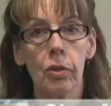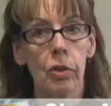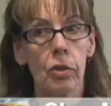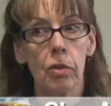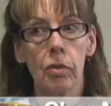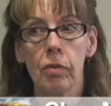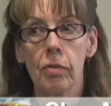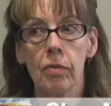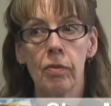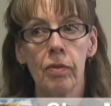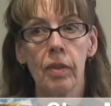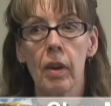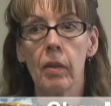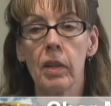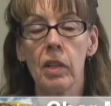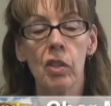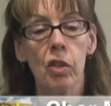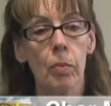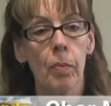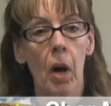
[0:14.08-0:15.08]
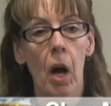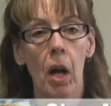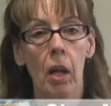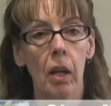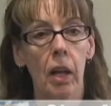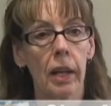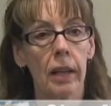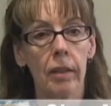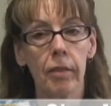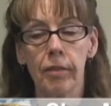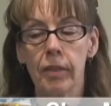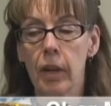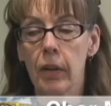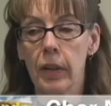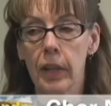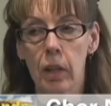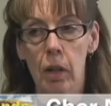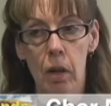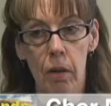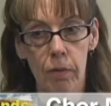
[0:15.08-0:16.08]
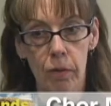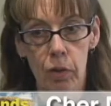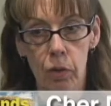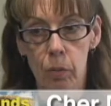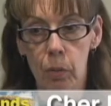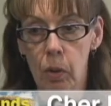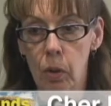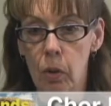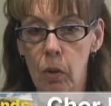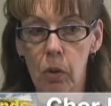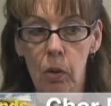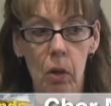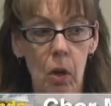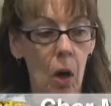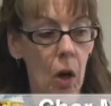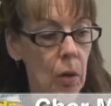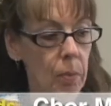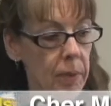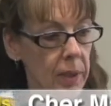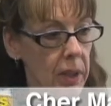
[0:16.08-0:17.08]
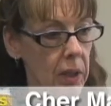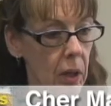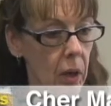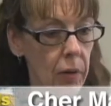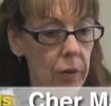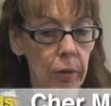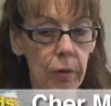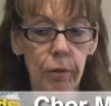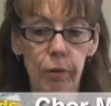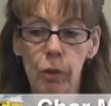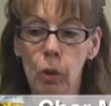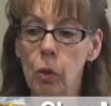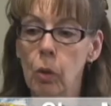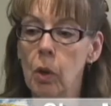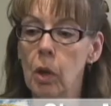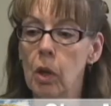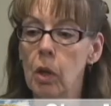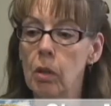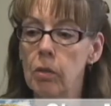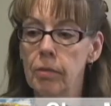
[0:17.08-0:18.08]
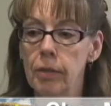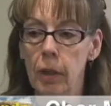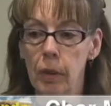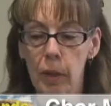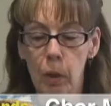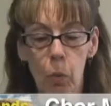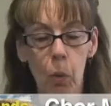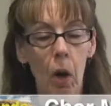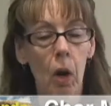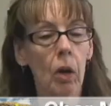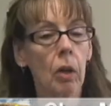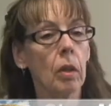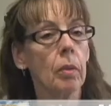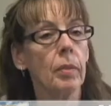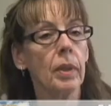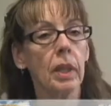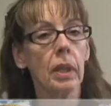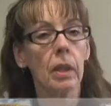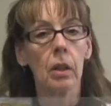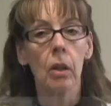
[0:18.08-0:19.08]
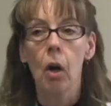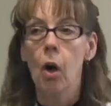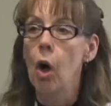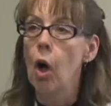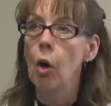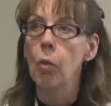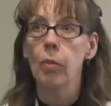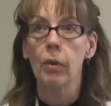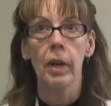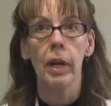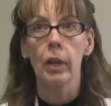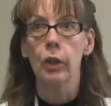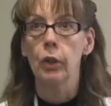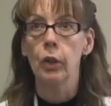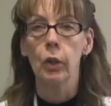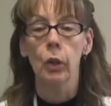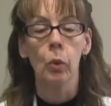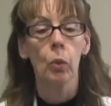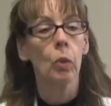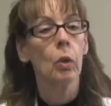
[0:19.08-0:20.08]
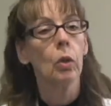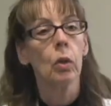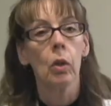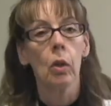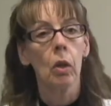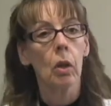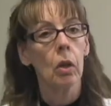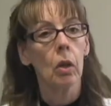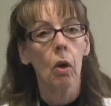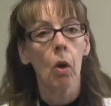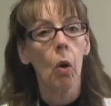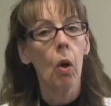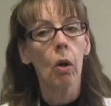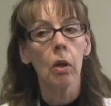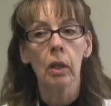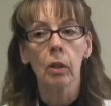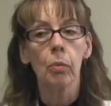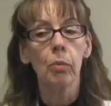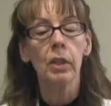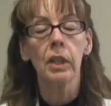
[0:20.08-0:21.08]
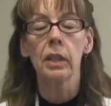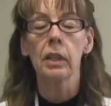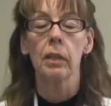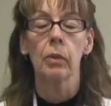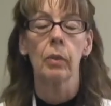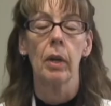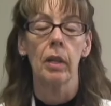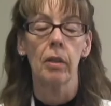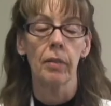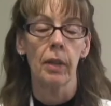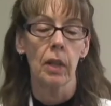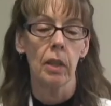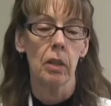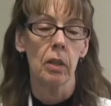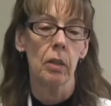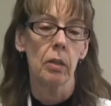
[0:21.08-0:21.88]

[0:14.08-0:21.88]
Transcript: It's very spa-like, very comfortable, carpeting on the floor, very welcoming, all brand new, all completely renovated.